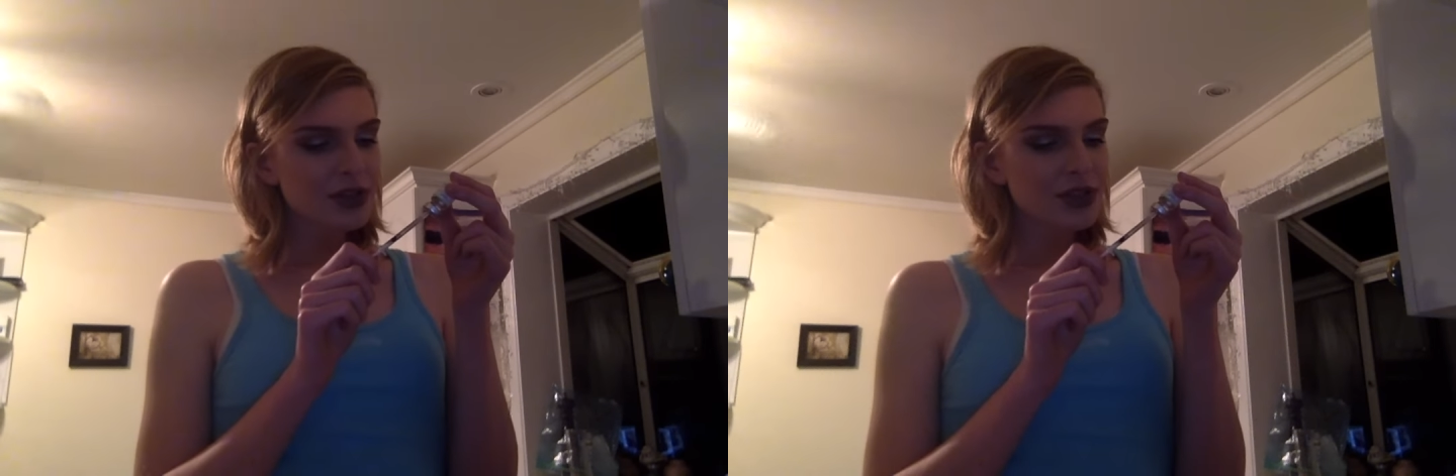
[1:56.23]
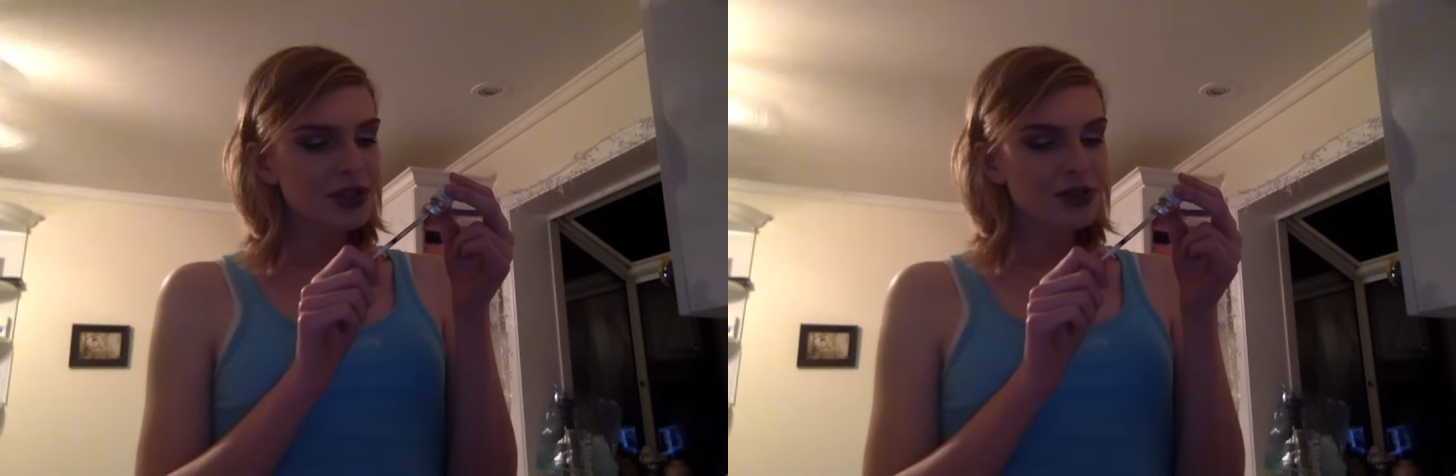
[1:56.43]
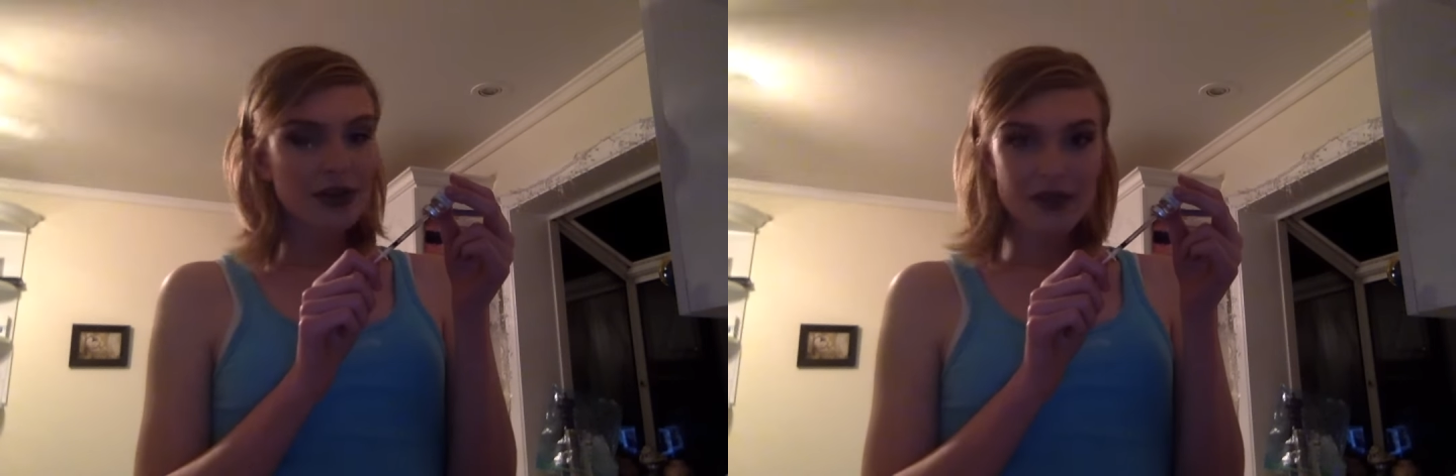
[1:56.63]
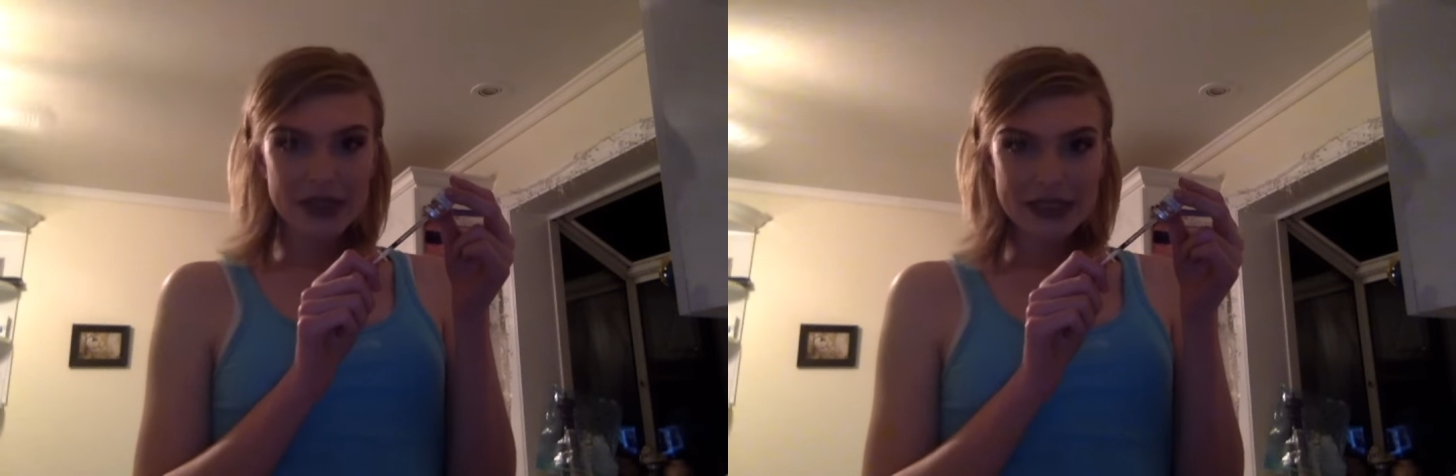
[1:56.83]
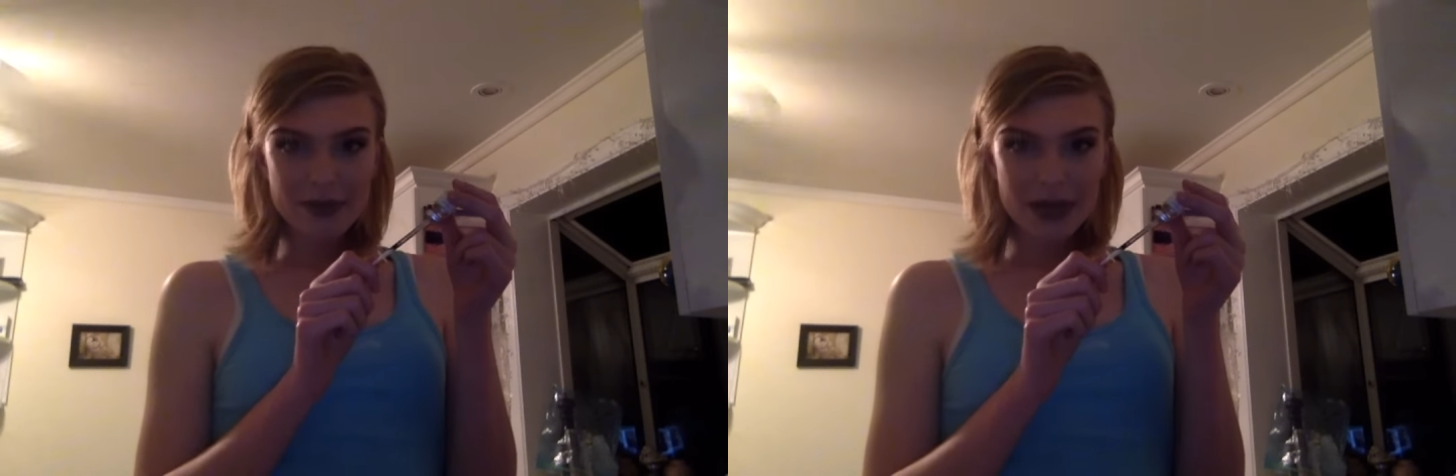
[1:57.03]
to give it
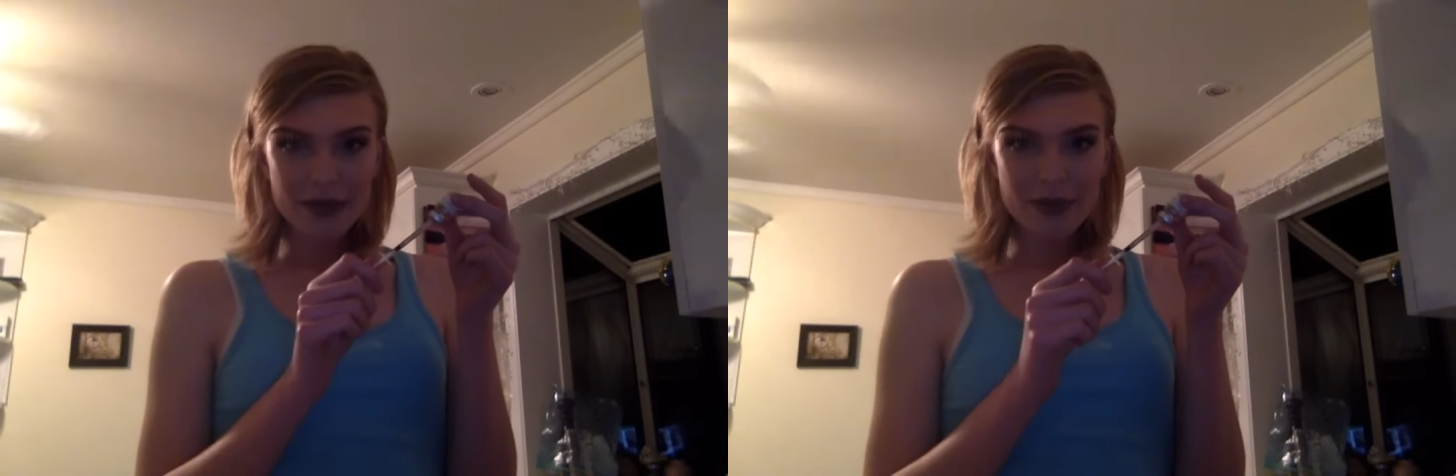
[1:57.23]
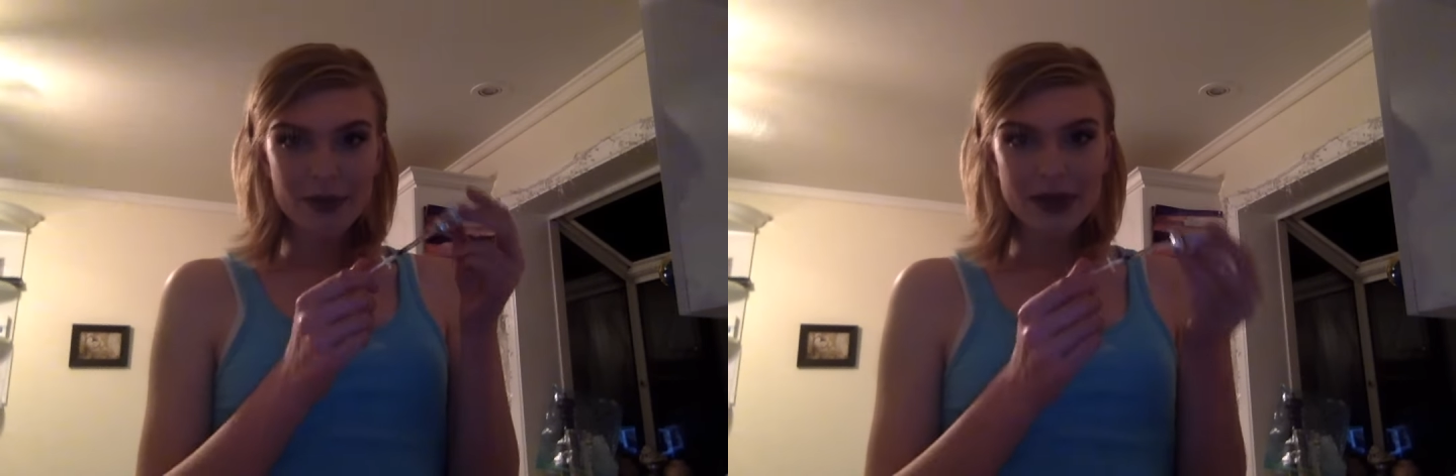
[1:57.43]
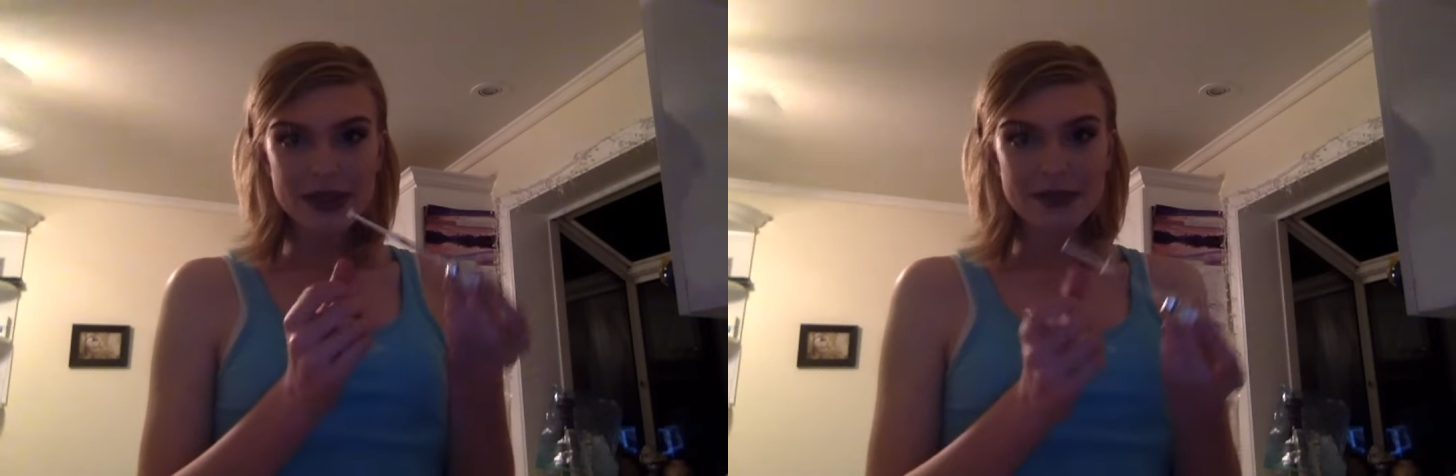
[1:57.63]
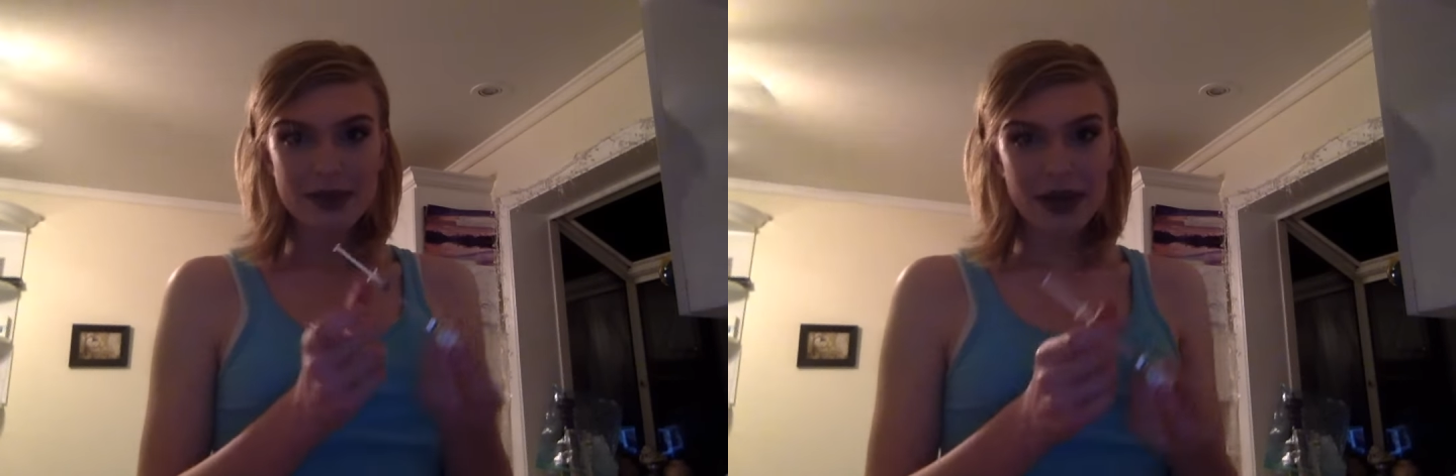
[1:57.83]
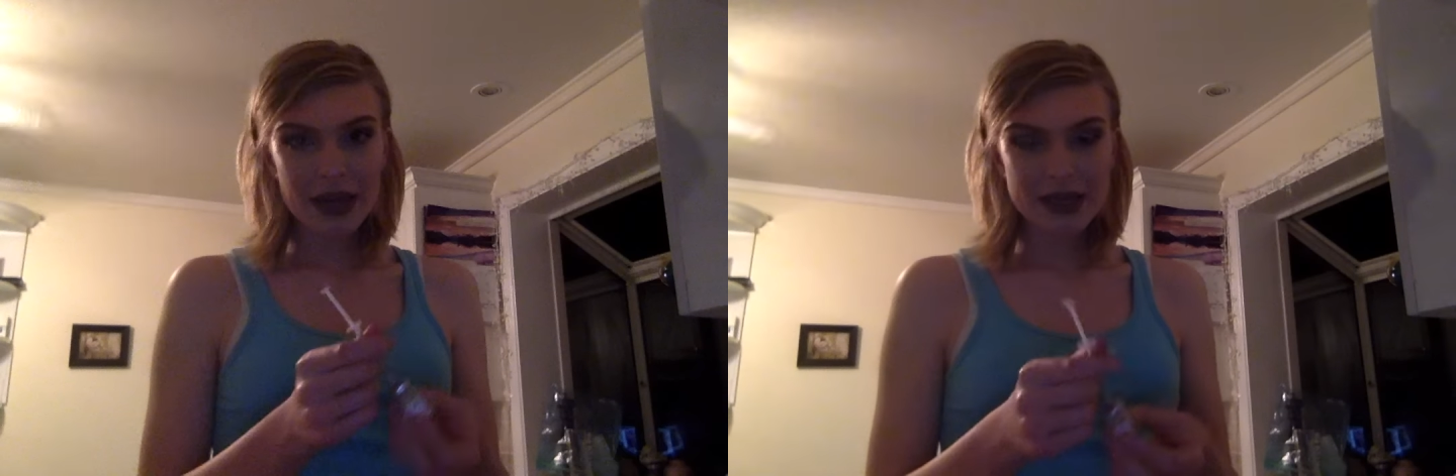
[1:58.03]
to me, but because my